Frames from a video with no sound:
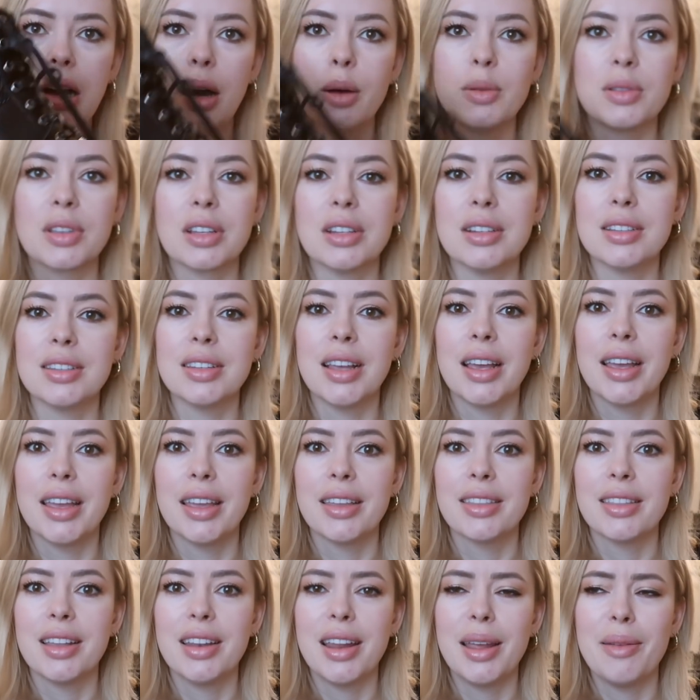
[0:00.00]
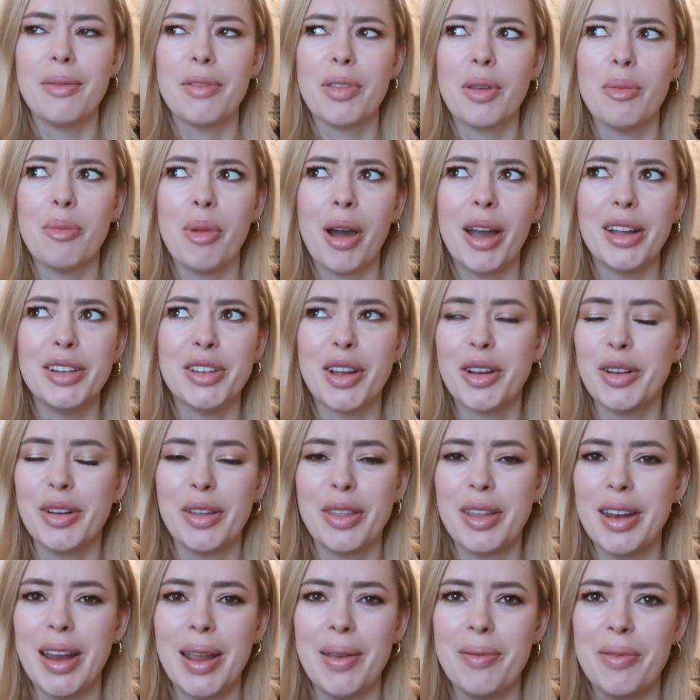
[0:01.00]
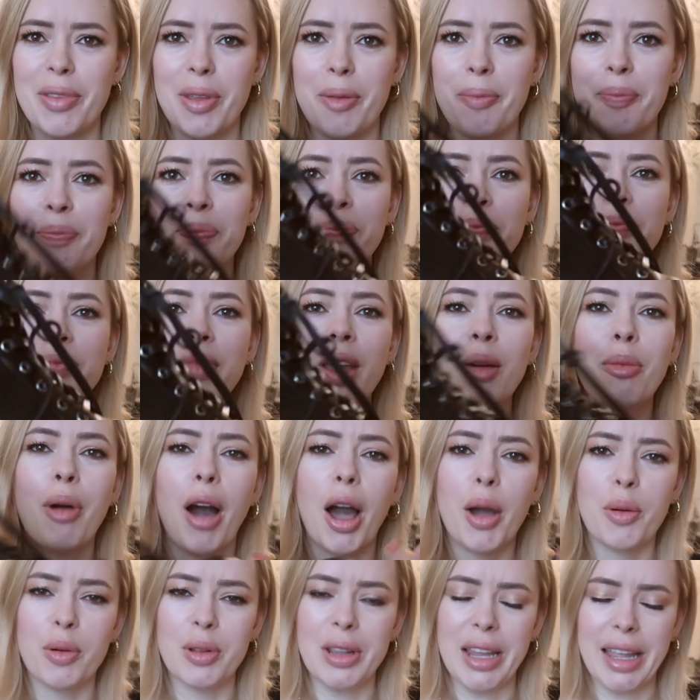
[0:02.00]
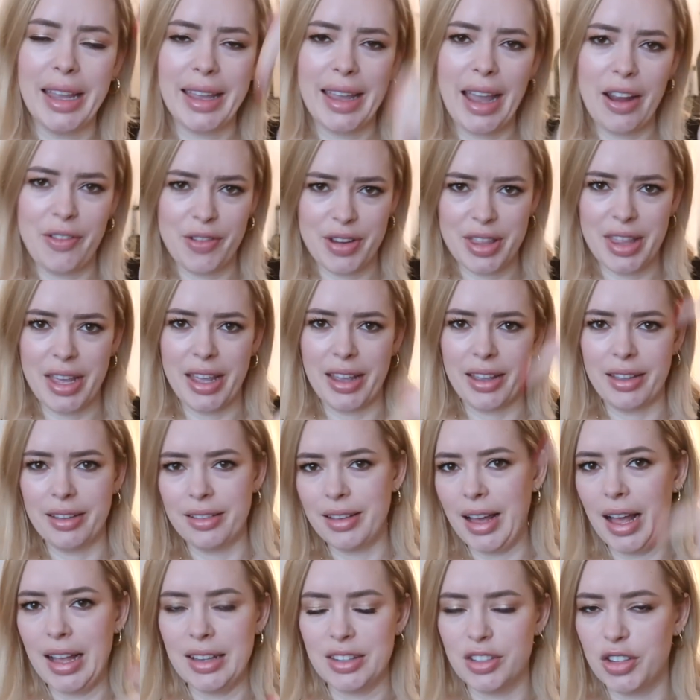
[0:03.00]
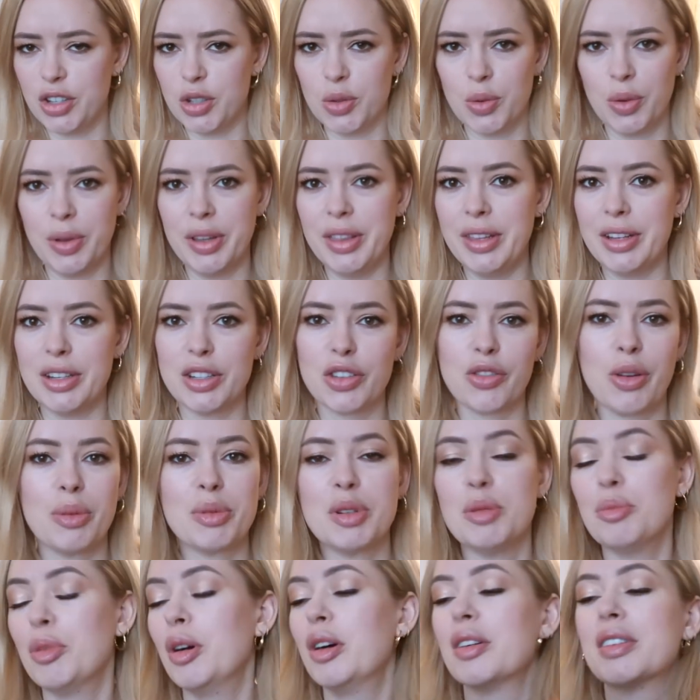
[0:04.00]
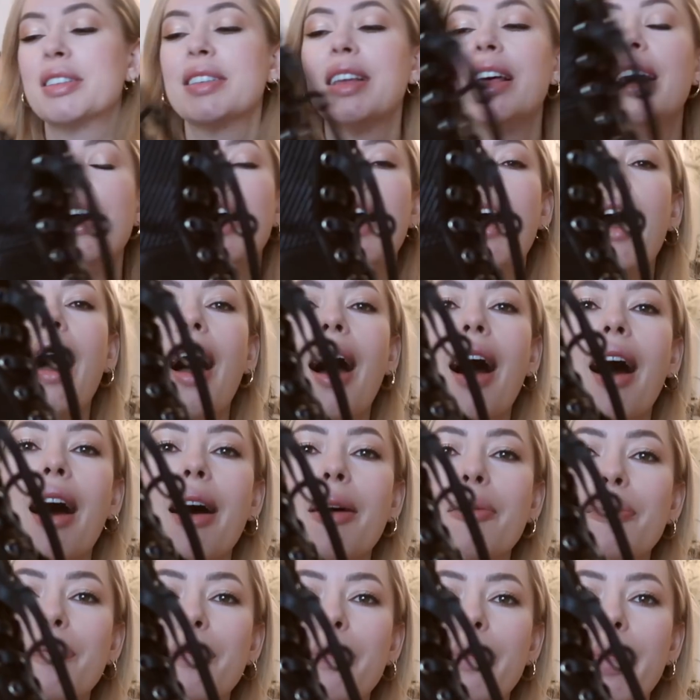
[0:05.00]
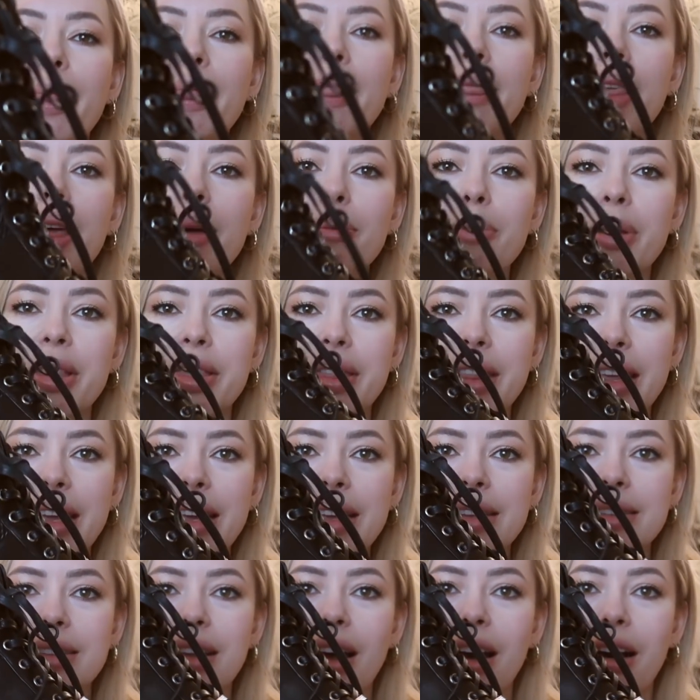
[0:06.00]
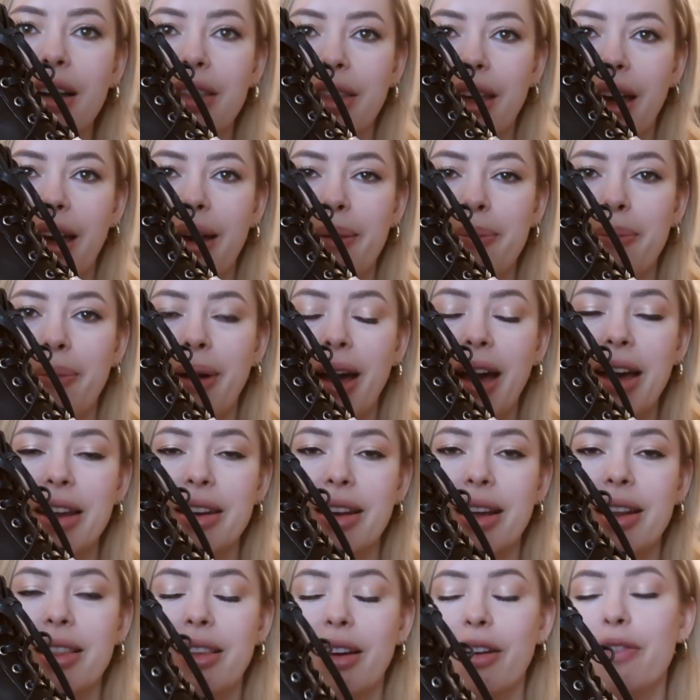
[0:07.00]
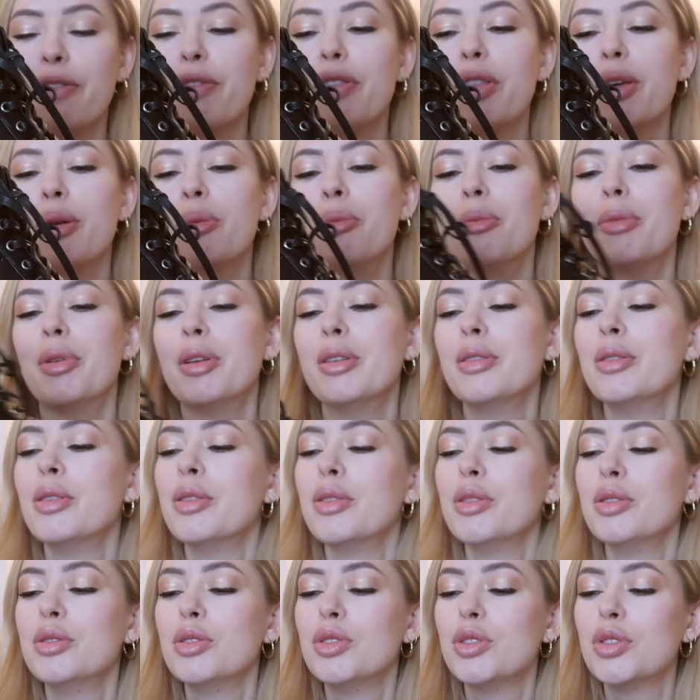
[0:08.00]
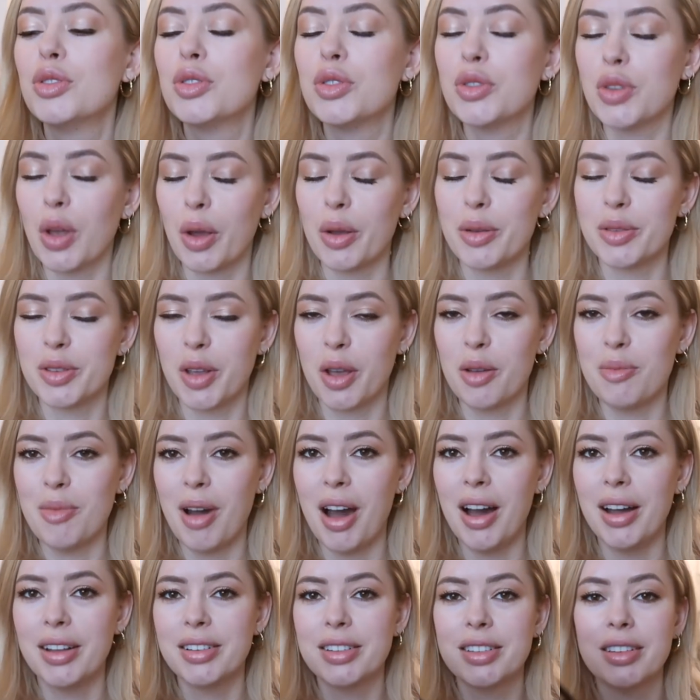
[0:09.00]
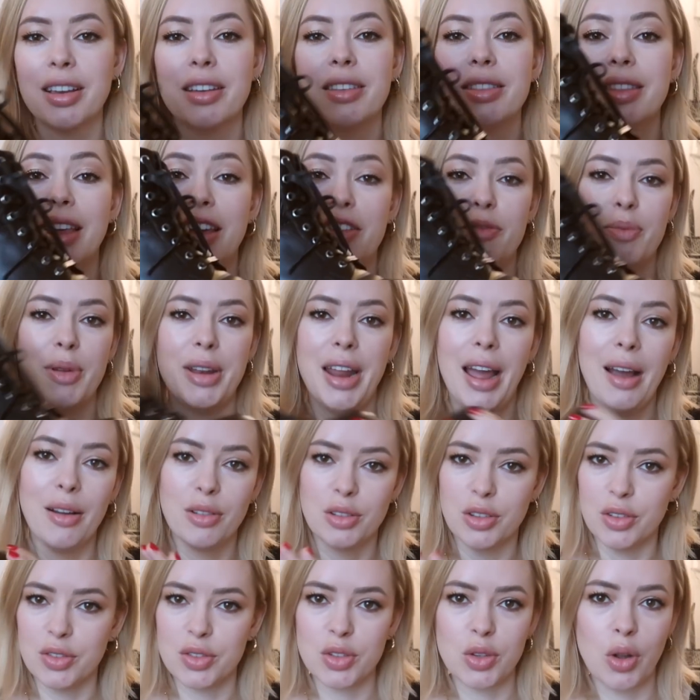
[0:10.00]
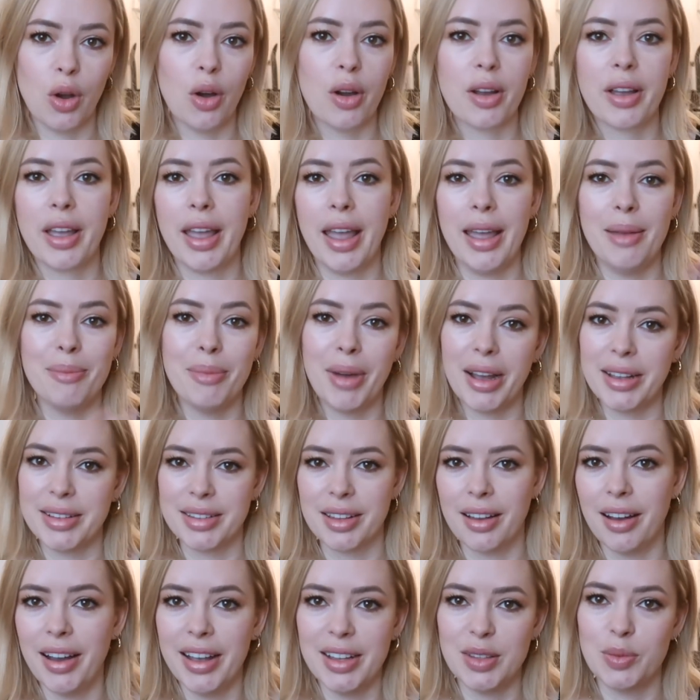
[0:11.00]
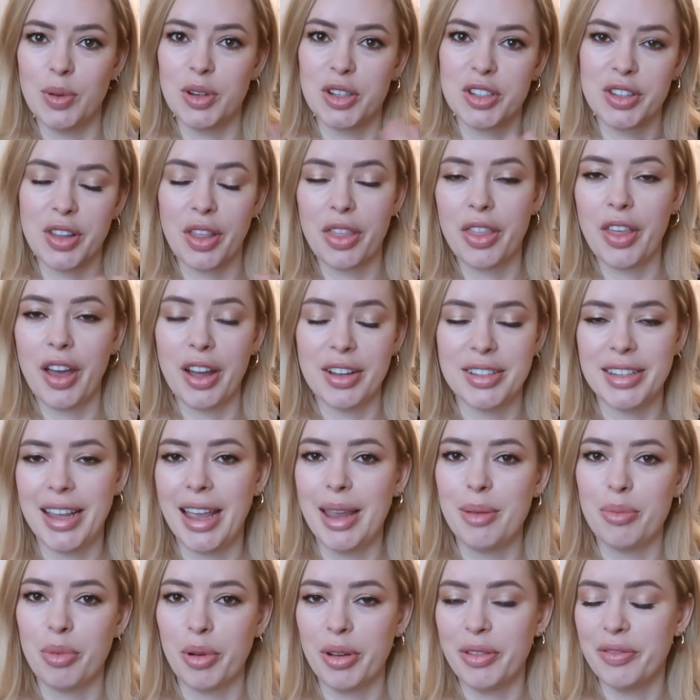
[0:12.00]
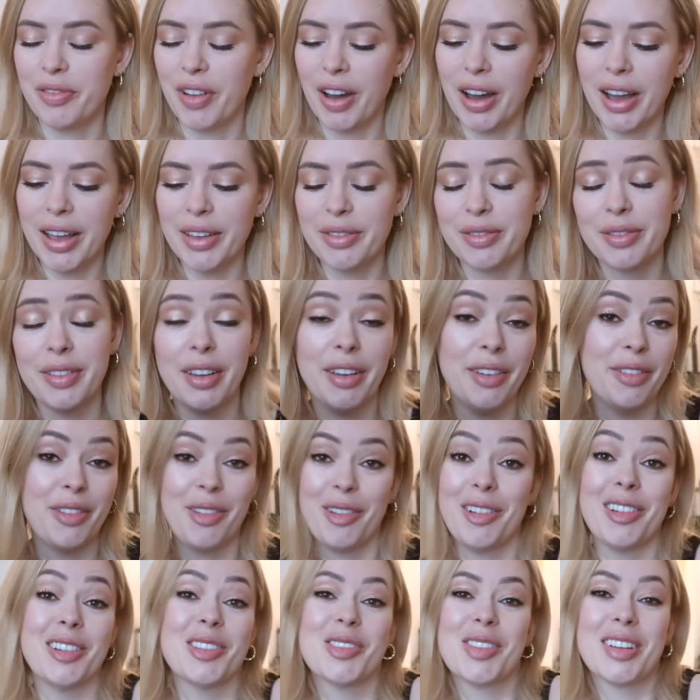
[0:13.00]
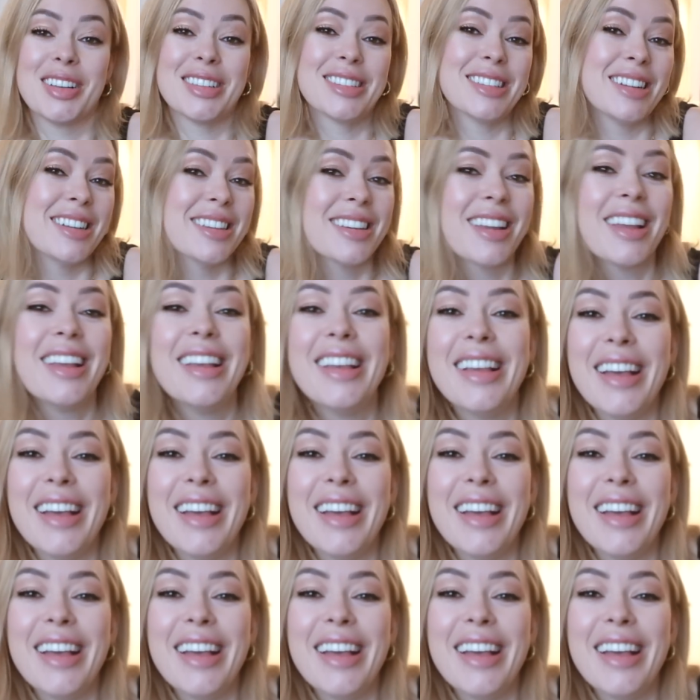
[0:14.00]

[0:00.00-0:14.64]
I was going to say the name of them, but I don't know the name of them, but I will link everything as usual in the description box. But these are them and I love them so much. They've been out of stock in my size, which is the 38.5 if you're interested,